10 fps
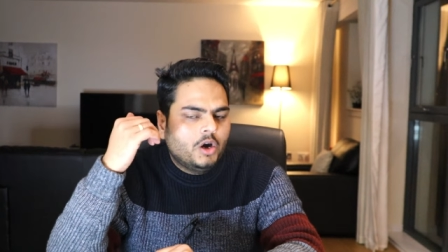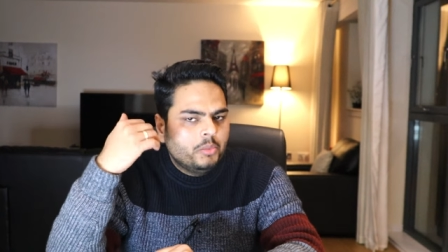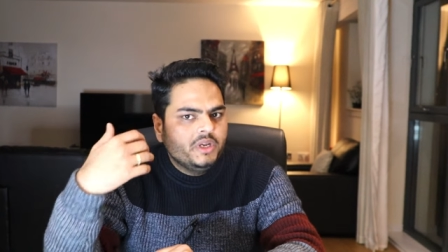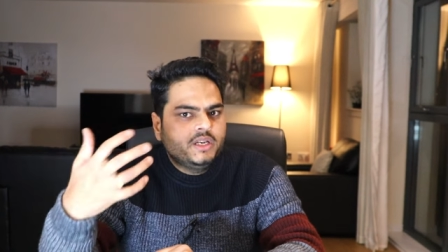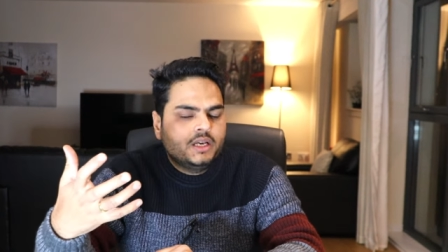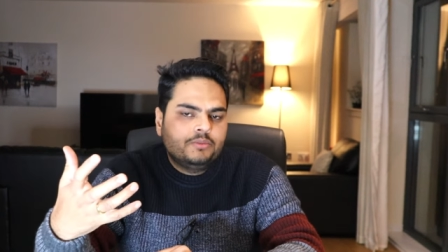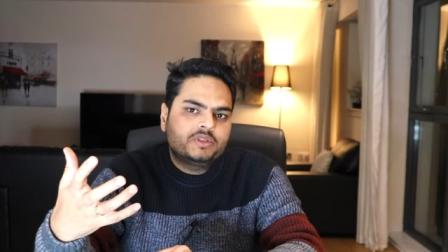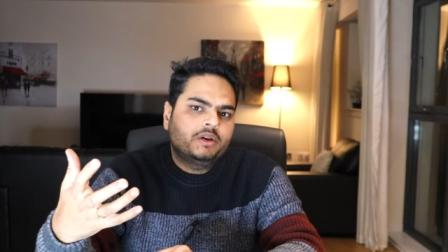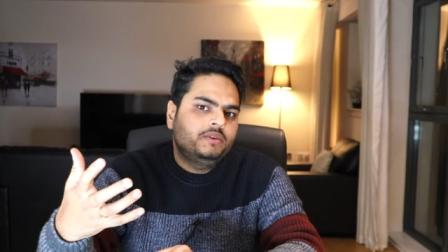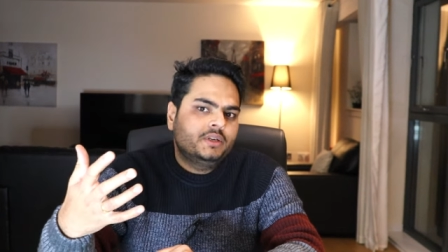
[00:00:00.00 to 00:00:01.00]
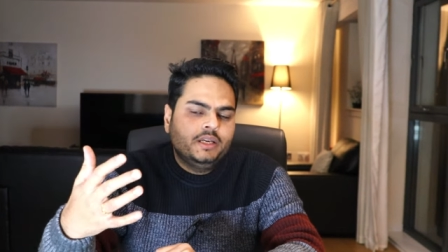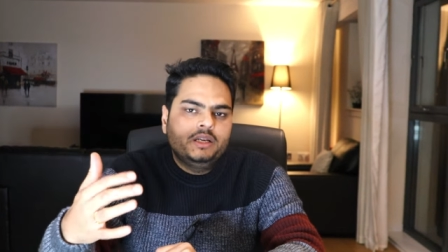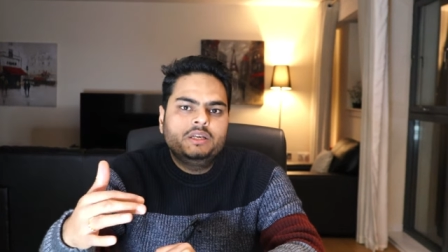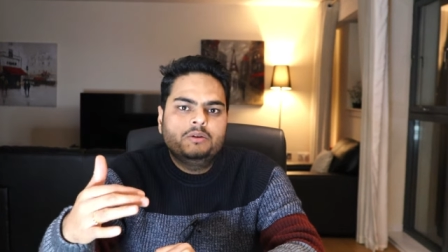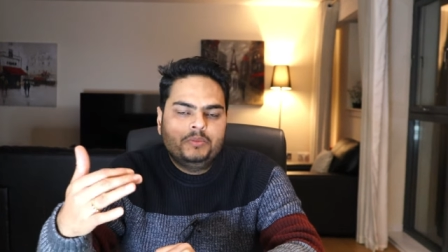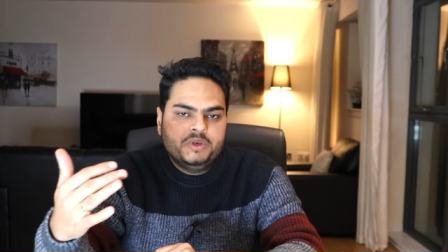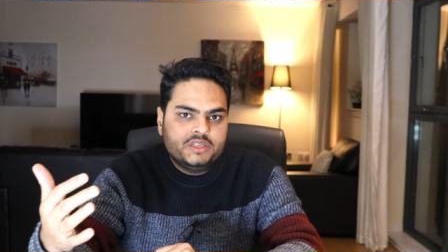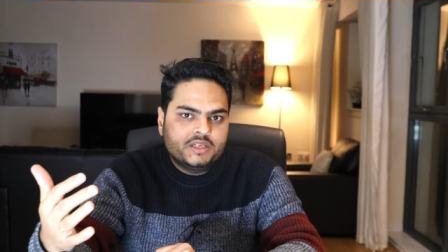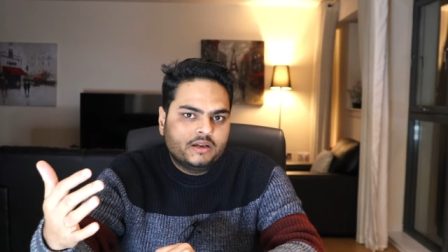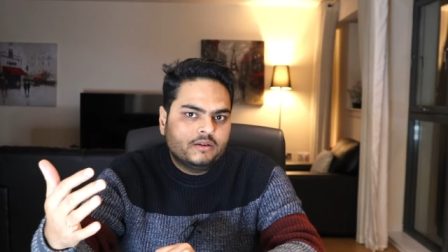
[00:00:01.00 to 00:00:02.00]
How many times after eating
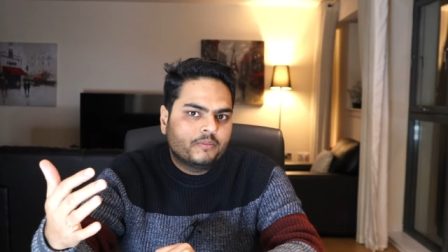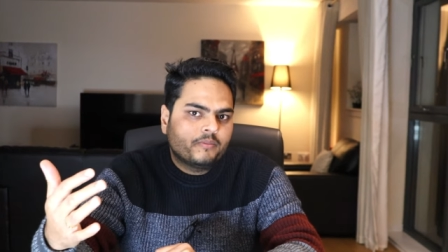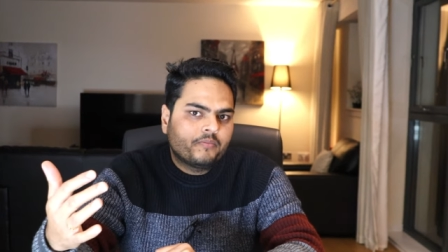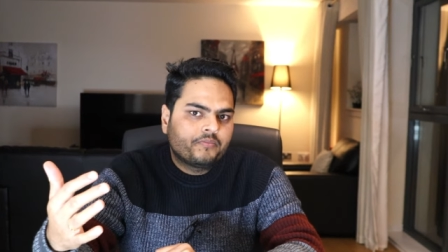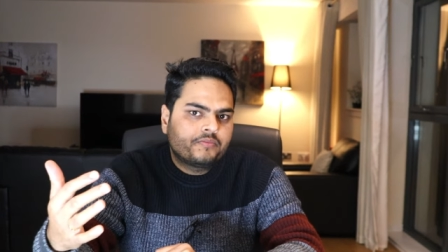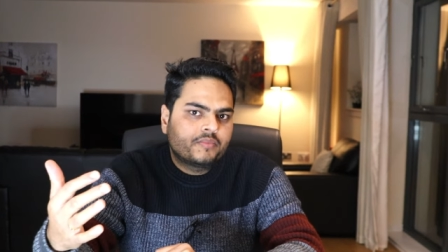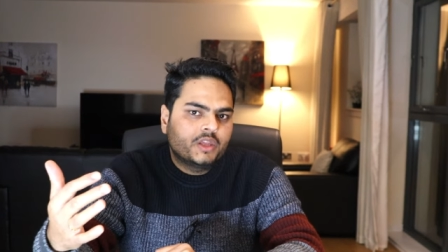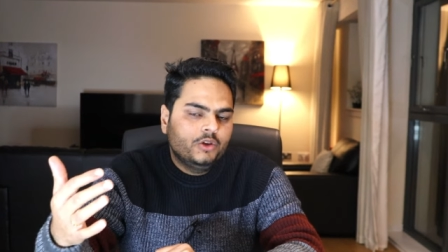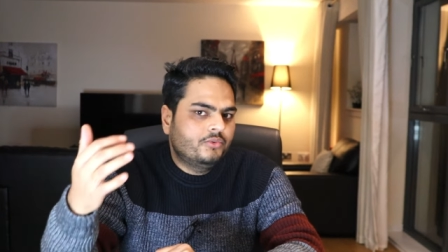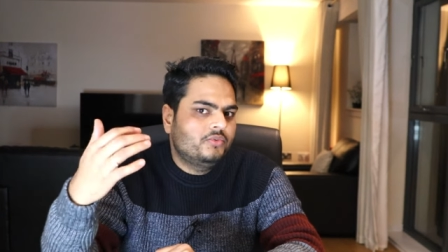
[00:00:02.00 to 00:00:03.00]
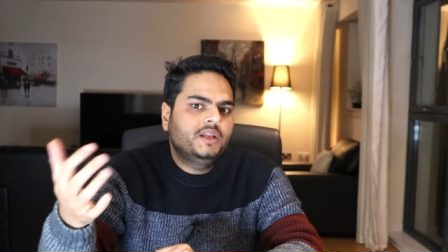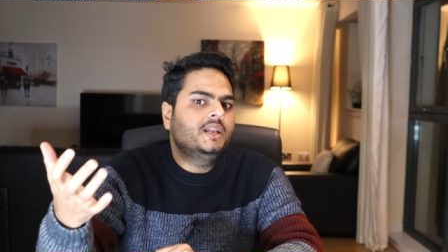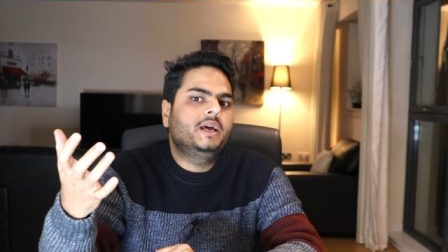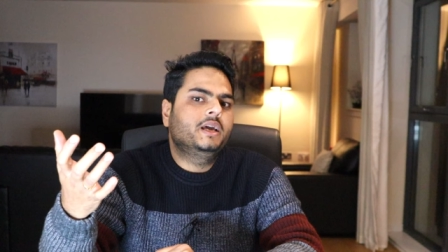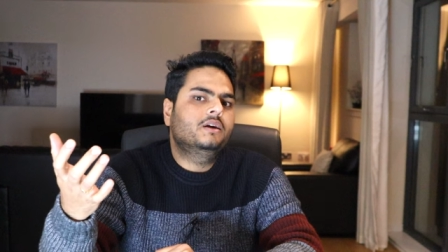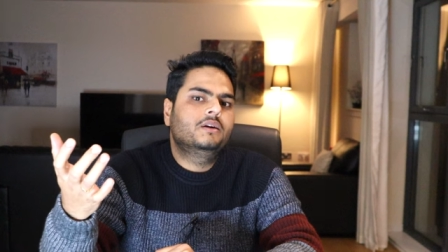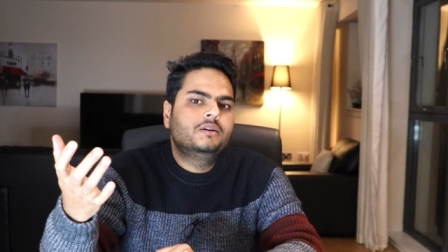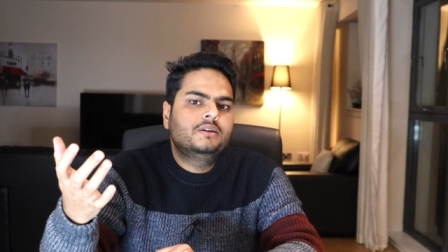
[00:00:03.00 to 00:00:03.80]
pizza you feel like